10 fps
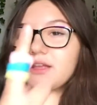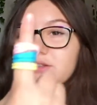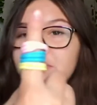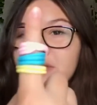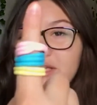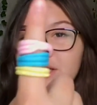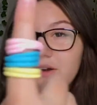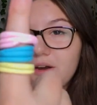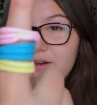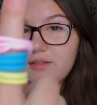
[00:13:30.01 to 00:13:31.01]
So here
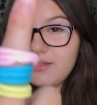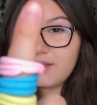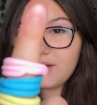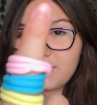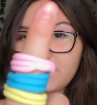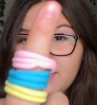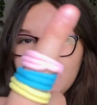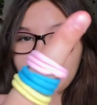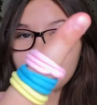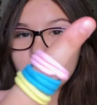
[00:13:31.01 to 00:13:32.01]
are the
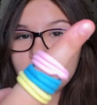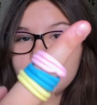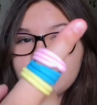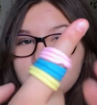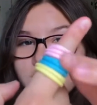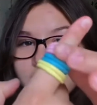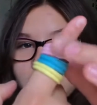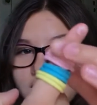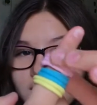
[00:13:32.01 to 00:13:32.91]
layered ones. So there's like